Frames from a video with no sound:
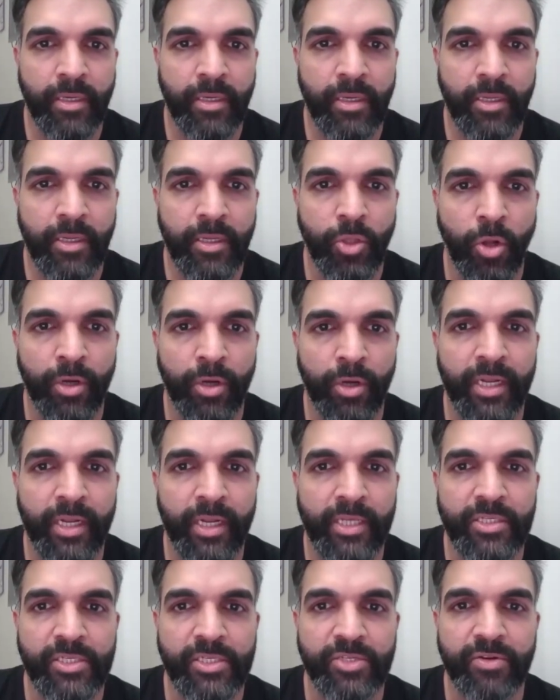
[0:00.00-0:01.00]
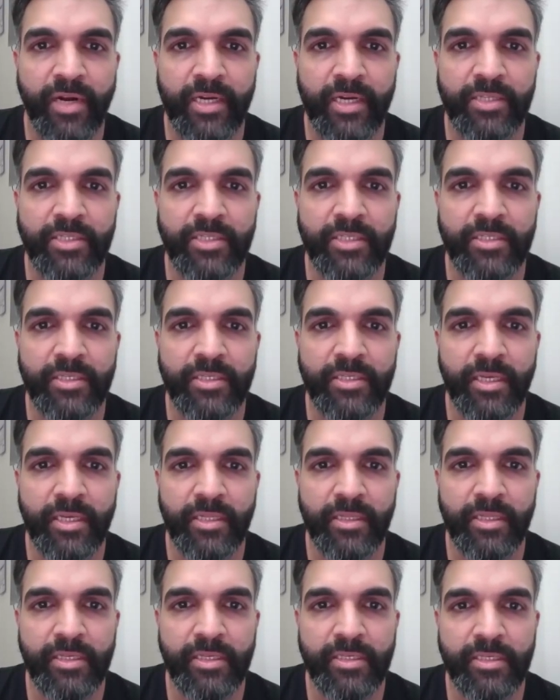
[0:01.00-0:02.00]
non-directional strategies
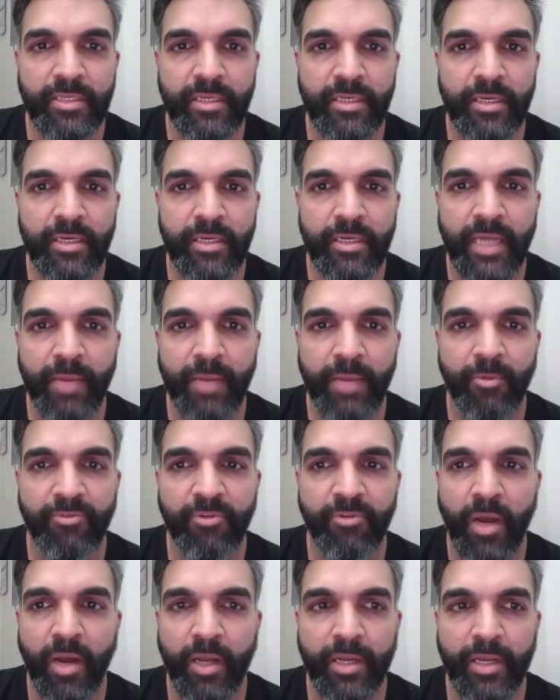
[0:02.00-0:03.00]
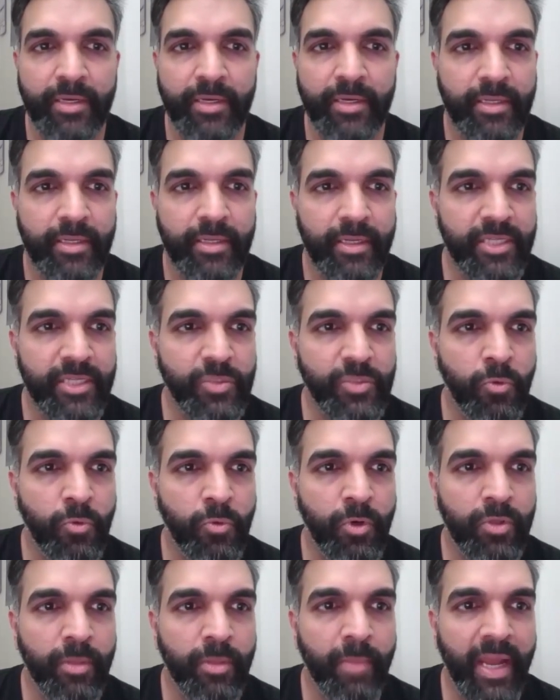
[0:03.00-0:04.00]
in this type of a market. Let's move
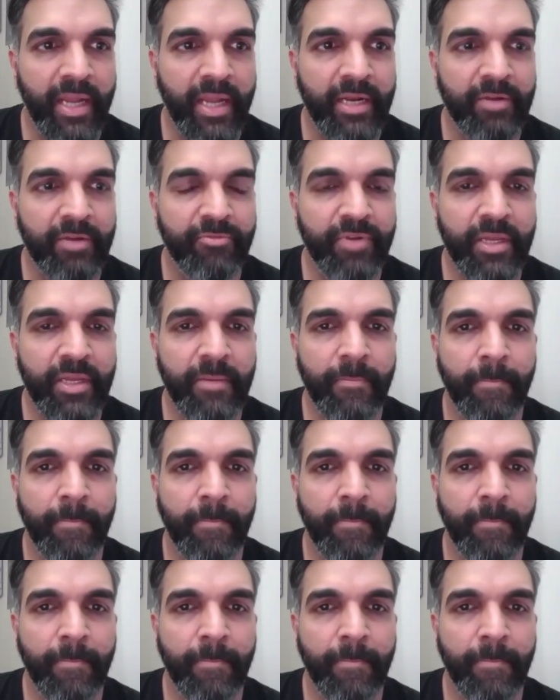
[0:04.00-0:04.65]
on to the Bank Nifty.